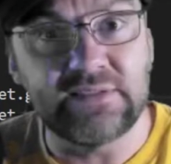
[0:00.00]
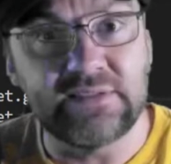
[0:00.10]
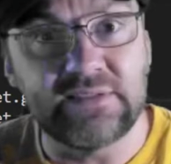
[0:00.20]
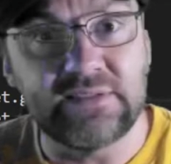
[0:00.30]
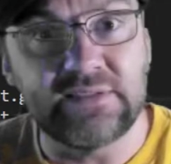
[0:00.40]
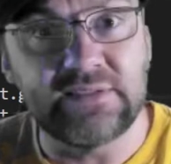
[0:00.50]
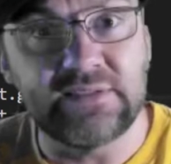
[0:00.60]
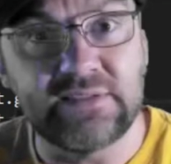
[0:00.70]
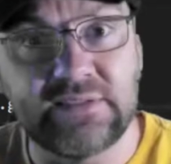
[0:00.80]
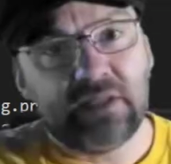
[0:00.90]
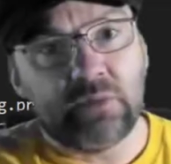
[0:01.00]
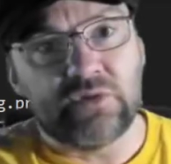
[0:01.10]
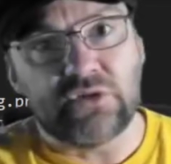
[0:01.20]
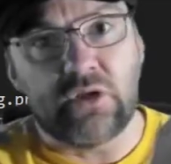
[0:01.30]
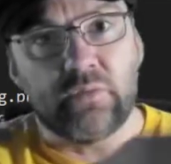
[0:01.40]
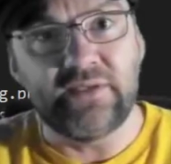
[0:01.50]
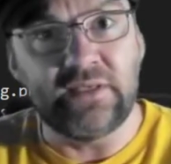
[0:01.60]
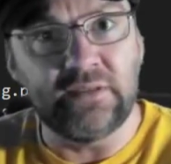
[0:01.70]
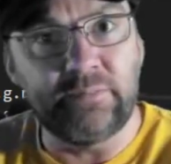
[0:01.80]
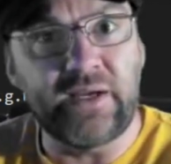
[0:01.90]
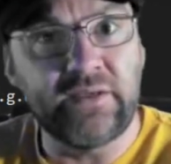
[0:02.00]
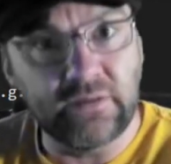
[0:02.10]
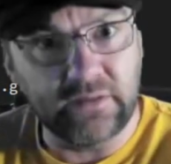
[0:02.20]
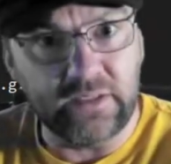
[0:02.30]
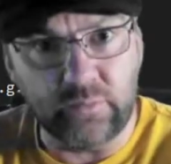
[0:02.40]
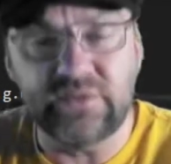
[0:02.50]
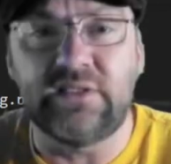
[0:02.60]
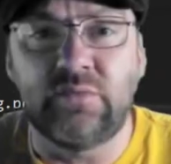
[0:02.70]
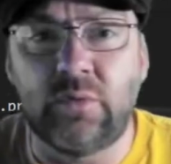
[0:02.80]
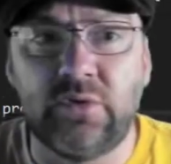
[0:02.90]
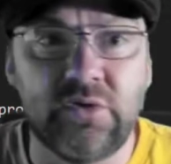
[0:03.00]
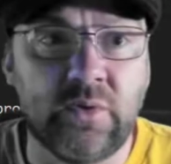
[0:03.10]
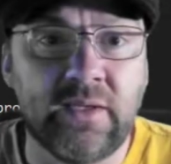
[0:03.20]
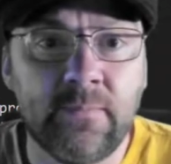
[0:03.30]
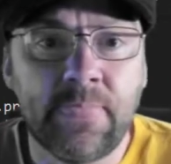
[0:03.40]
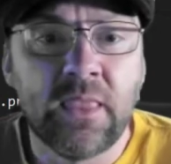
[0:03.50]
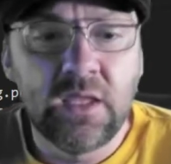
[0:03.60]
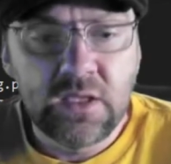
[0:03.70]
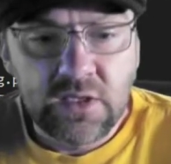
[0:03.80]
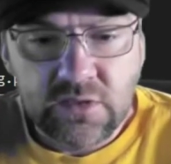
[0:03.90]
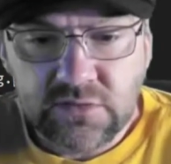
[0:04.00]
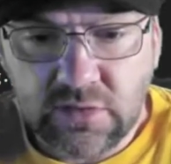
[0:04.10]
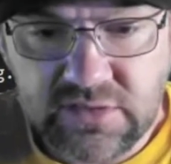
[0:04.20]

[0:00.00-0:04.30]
We go from human language all the way down to binary language. That's what we're doing. So